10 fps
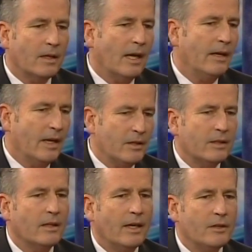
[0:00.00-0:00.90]

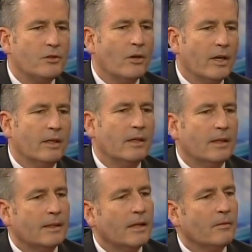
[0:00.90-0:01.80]
I enjoy it.
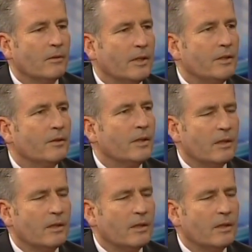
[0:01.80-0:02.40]
I really do.